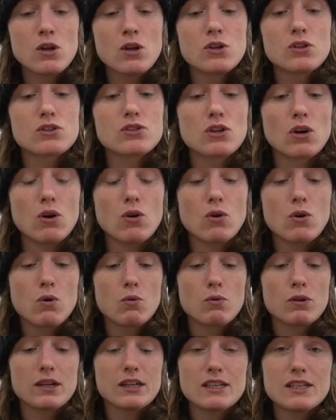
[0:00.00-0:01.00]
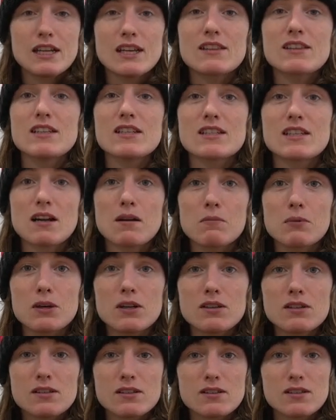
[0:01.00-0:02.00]
So we're going to take these
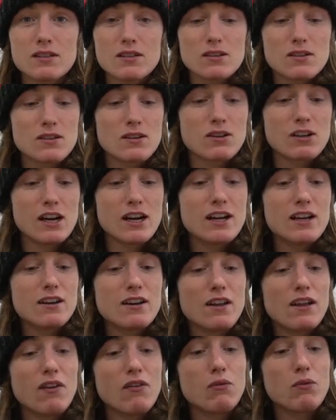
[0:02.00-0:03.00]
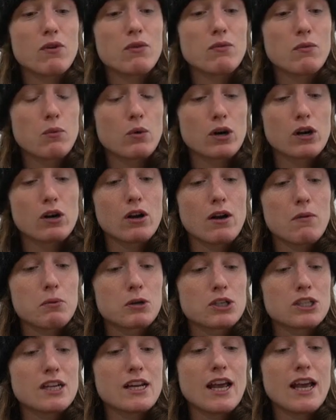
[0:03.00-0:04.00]
numbers. All right, if we're
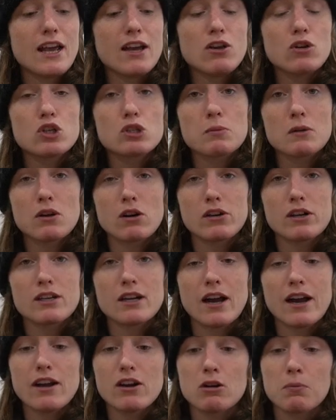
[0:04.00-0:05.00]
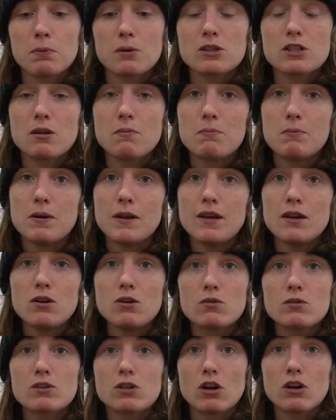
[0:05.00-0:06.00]
person A who's been on a diet or person B
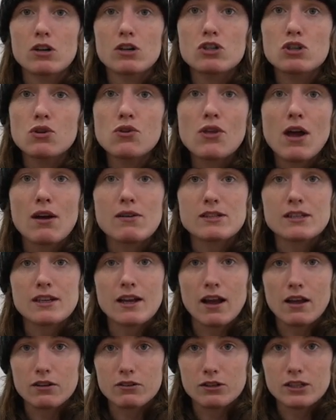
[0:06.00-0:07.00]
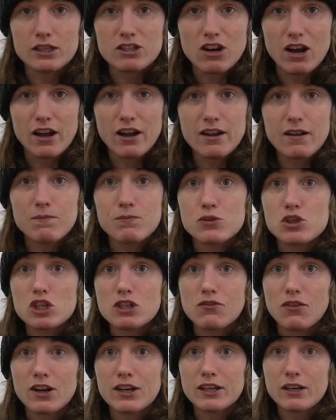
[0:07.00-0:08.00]
who's on a 2,000 calorie diet,
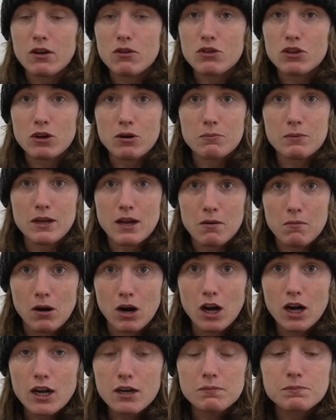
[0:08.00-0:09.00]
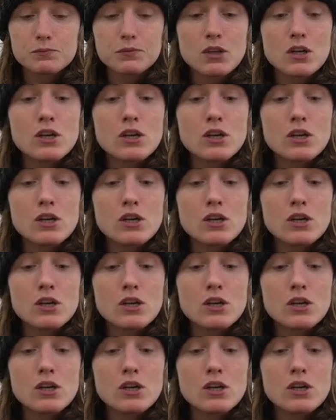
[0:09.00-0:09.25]
just finding out their BMR,